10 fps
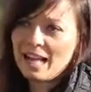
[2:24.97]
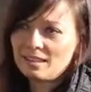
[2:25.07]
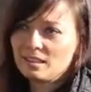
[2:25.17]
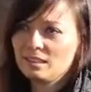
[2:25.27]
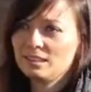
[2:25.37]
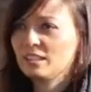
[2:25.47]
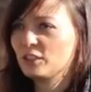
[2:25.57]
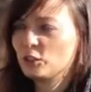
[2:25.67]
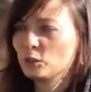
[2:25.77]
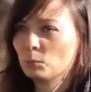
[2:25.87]
athletes
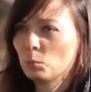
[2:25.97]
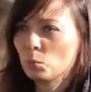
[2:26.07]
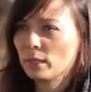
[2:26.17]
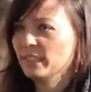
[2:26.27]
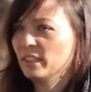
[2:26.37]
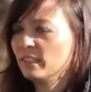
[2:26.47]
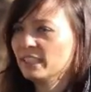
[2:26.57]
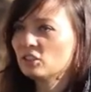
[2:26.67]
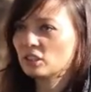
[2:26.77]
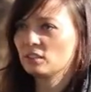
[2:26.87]
assume when they are
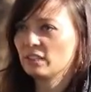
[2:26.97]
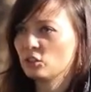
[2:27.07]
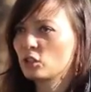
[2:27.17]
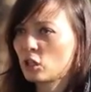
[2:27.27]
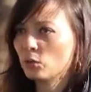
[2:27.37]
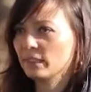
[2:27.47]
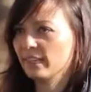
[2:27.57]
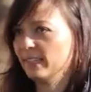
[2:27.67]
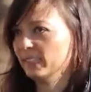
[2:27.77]
injured they should lower their